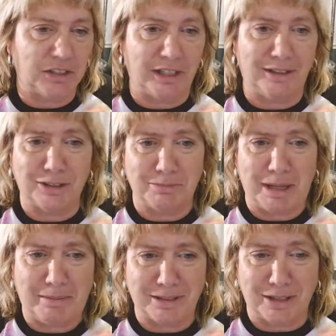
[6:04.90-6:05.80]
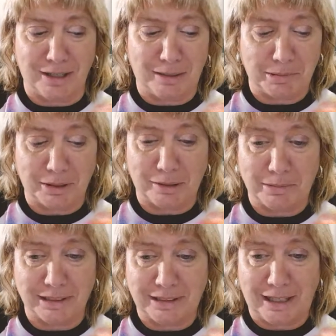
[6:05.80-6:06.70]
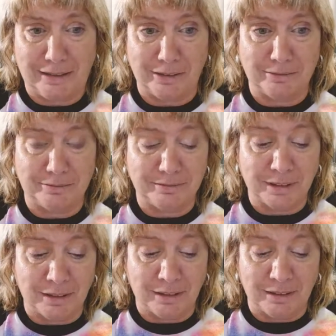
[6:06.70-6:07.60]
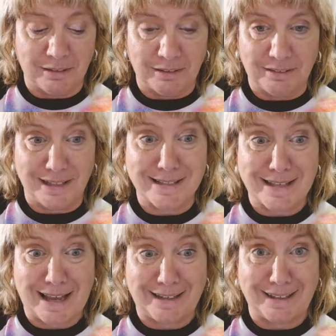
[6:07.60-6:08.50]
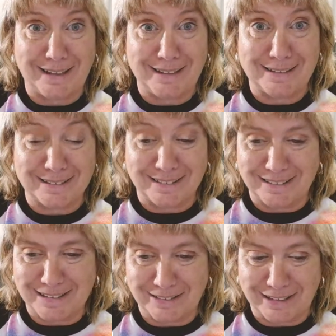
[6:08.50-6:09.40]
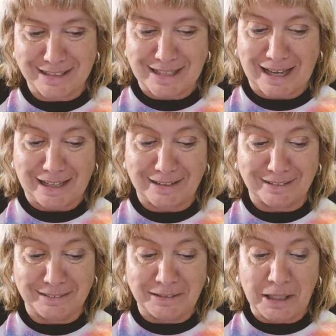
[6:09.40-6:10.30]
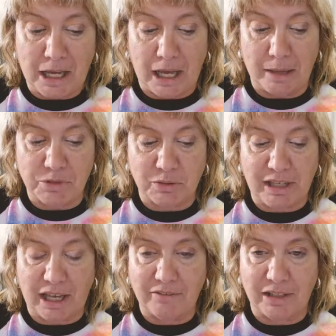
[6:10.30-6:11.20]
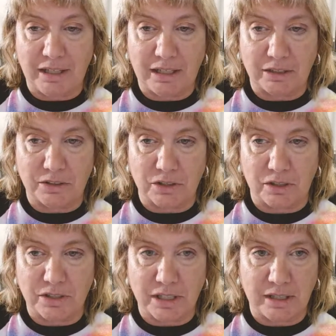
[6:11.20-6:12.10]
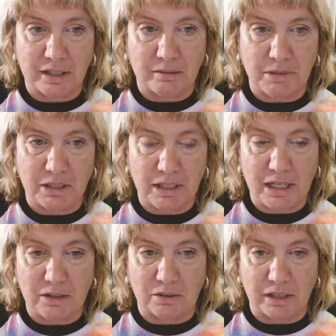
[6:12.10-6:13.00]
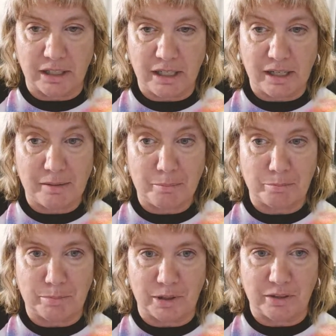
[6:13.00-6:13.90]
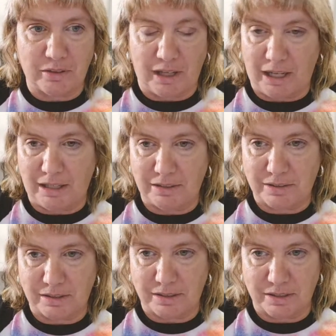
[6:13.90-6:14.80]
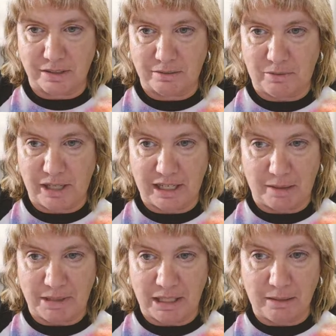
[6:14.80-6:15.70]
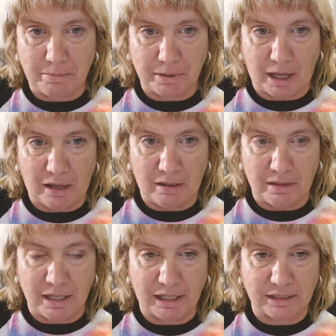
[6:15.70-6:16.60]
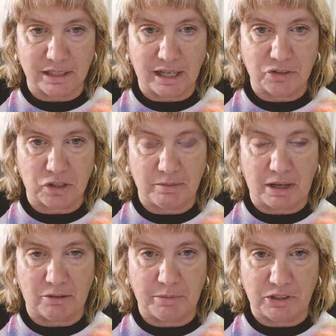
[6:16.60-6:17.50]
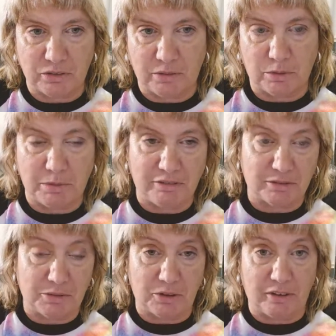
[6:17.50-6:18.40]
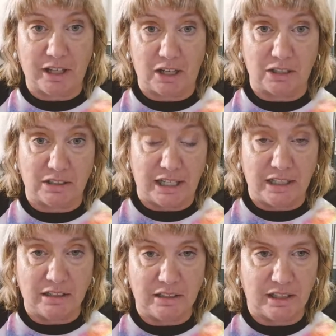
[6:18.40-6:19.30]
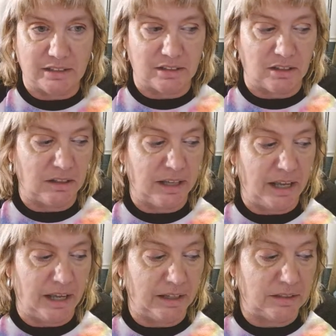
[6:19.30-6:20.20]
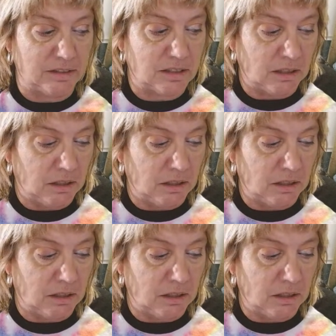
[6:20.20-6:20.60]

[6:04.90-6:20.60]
sale, so maybe it's gone up a little bit. I don't know. It's sad, guys. It's really sad. Um, do we have any concerns in the community or any birthdays this week coming up? I, the next live stream I will be doing will be from North Carolina, as long as